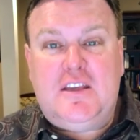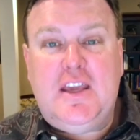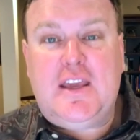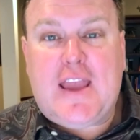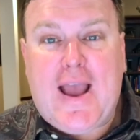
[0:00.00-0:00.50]

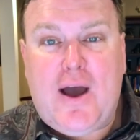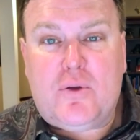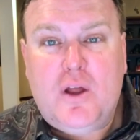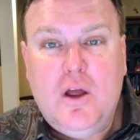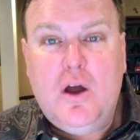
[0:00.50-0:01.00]
geek out
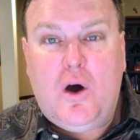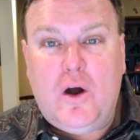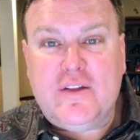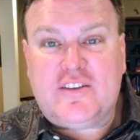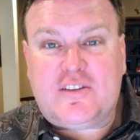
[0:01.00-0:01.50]

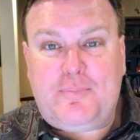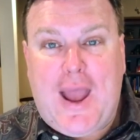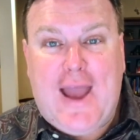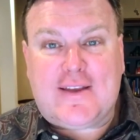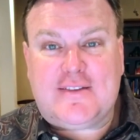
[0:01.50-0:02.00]
on
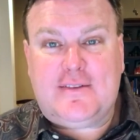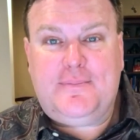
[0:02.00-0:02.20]
SPACs.